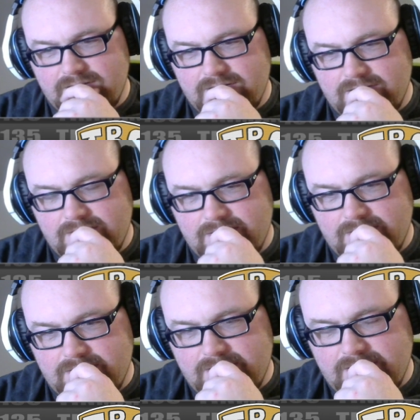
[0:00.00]

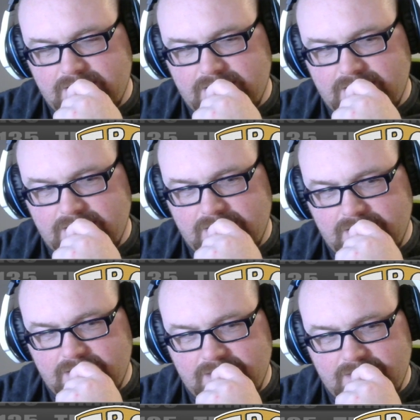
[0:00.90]
probably couldn't even
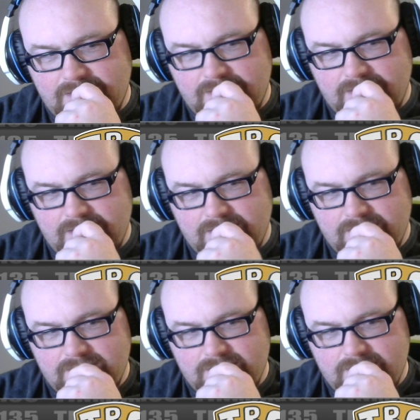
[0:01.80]
comprehend,
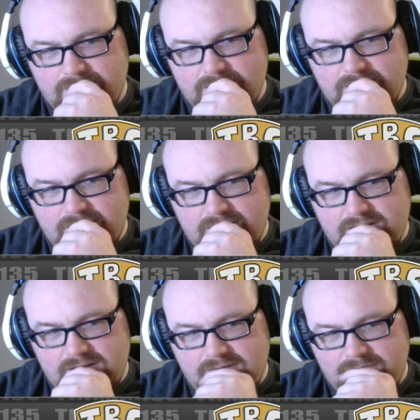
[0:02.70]
but some force